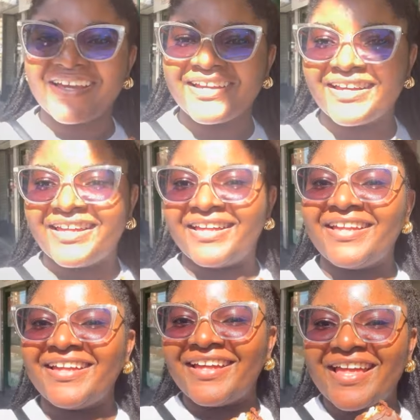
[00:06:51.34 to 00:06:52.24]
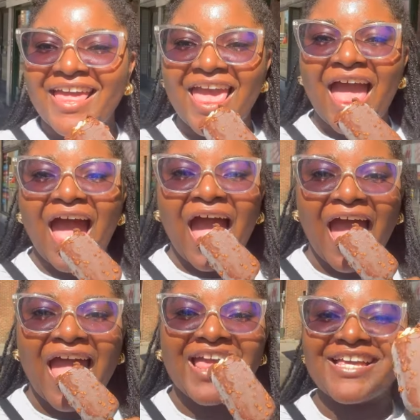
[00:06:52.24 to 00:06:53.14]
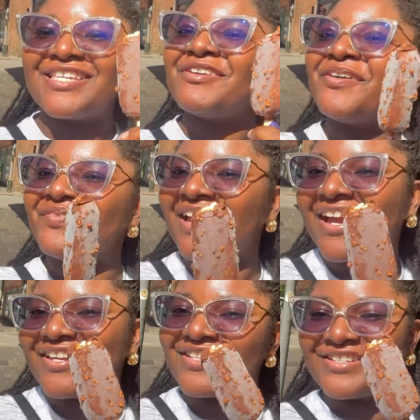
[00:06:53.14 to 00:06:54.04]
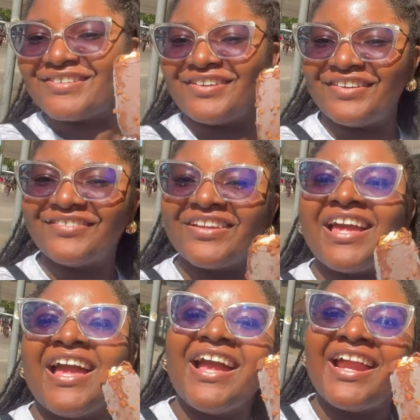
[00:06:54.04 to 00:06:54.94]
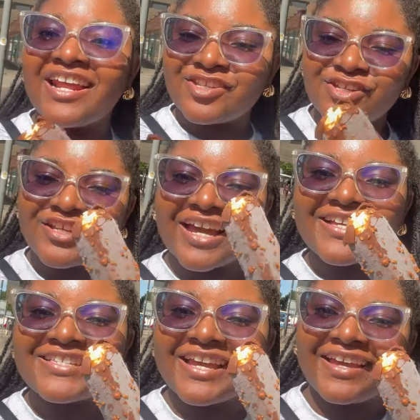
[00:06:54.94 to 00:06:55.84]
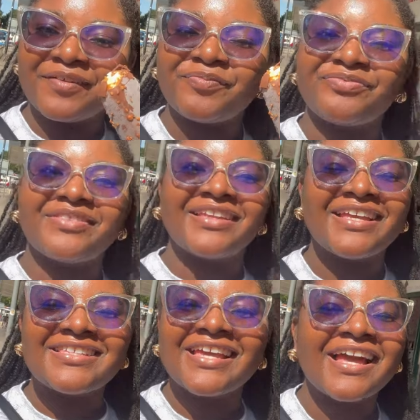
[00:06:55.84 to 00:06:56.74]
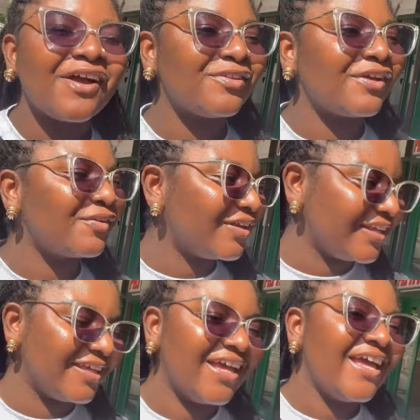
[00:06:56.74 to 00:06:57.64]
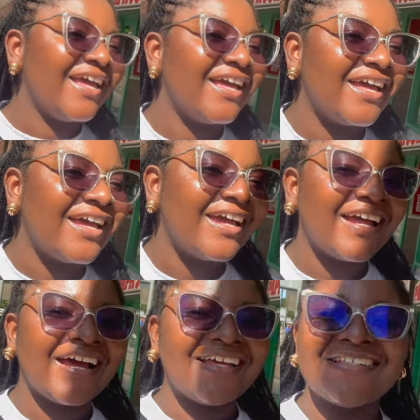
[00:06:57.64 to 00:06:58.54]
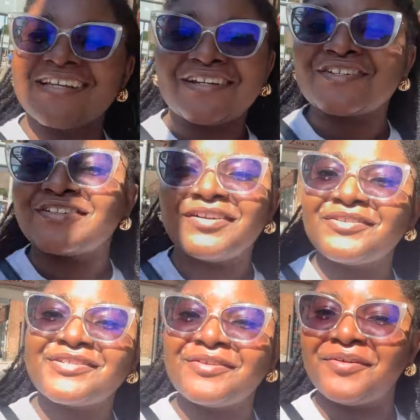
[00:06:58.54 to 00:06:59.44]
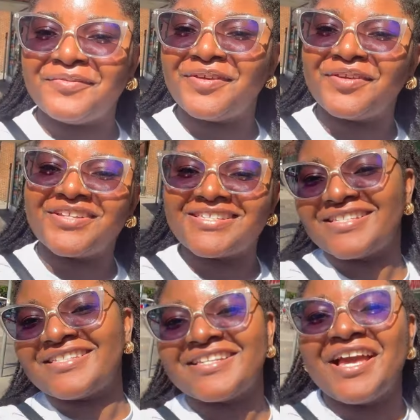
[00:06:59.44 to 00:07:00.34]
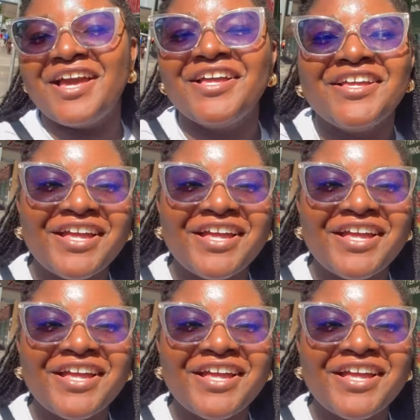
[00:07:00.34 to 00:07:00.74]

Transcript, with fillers: Yeah. And she got me ice cream. And I showed you guys the is it how do I call it? International store because it's